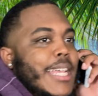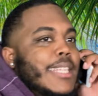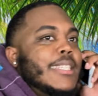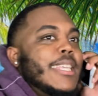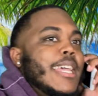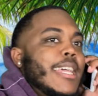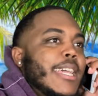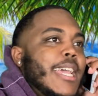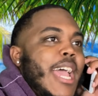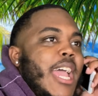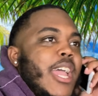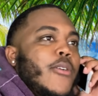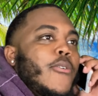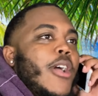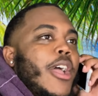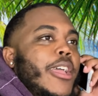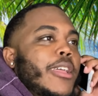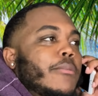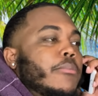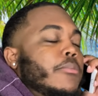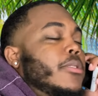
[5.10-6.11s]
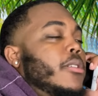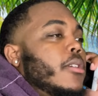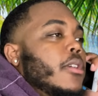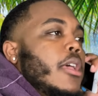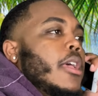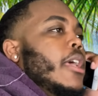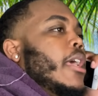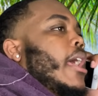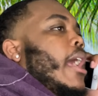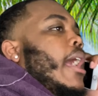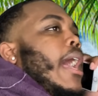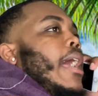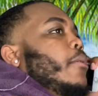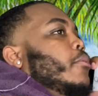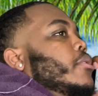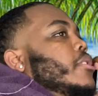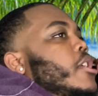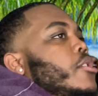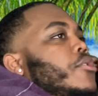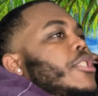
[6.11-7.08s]
that 10K, right, it
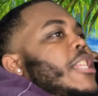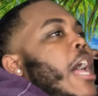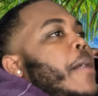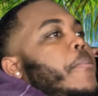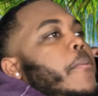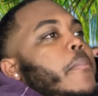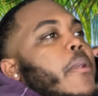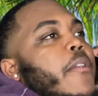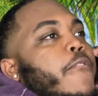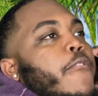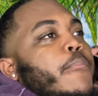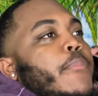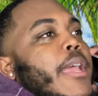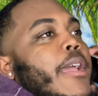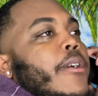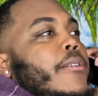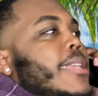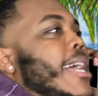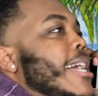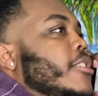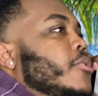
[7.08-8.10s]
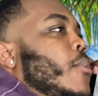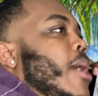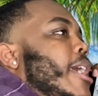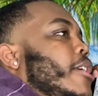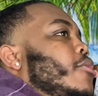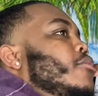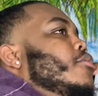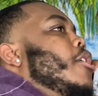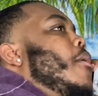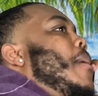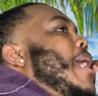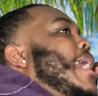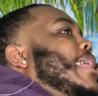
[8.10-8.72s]
was no stopping me from there. That's why, you know,